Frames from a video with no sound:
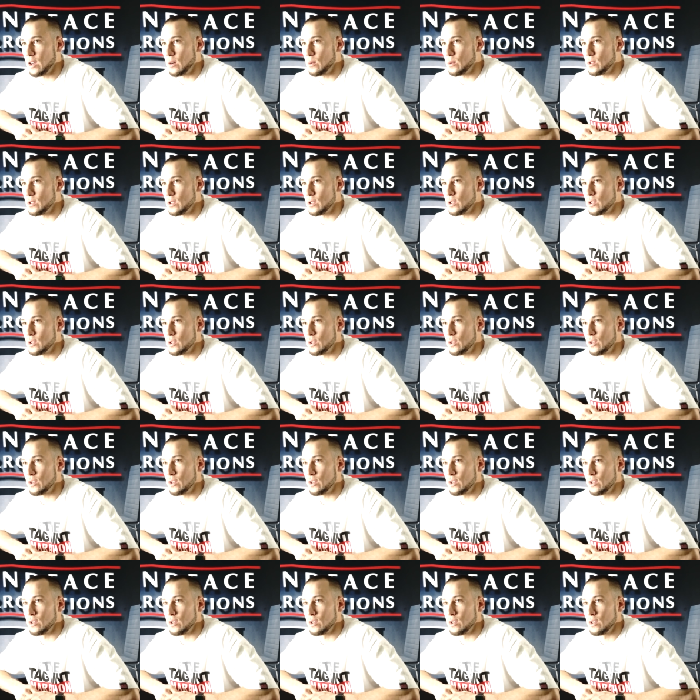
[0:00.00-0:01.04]
I wasn't a shooter.
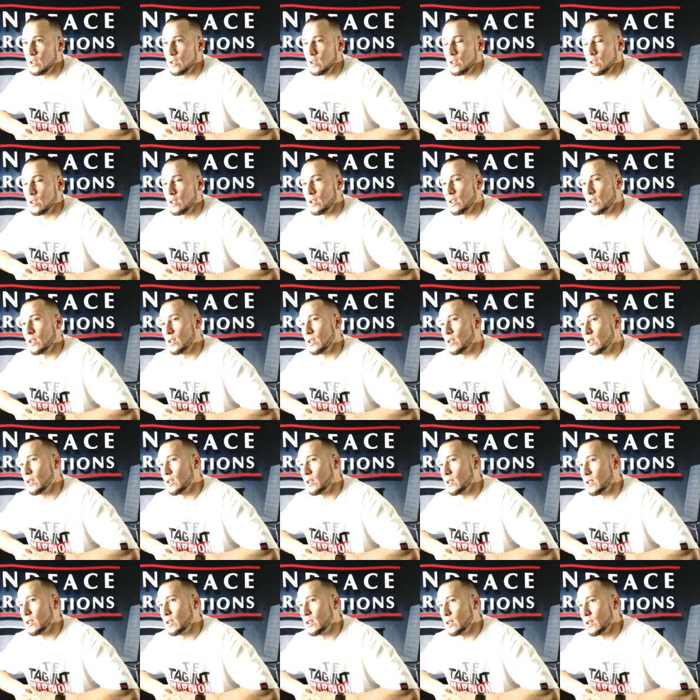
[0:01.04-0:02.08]
So where's your hometown
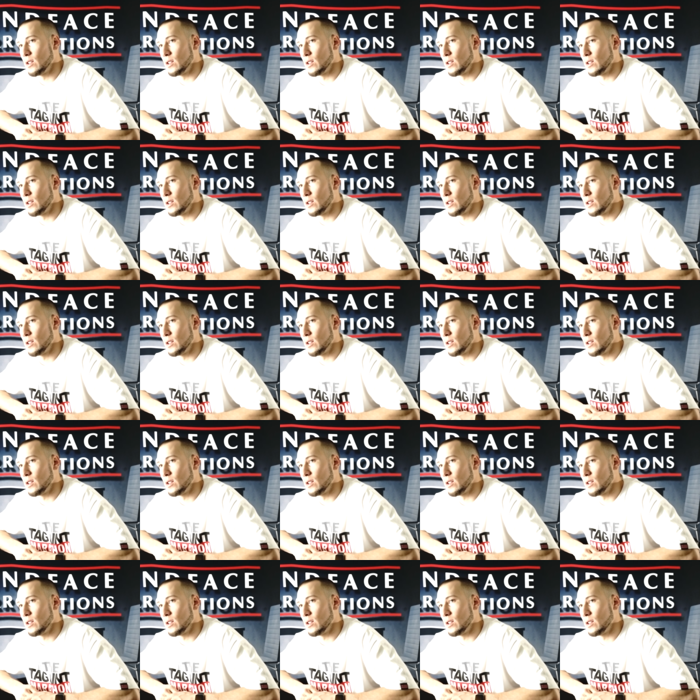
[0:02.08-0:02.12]
from,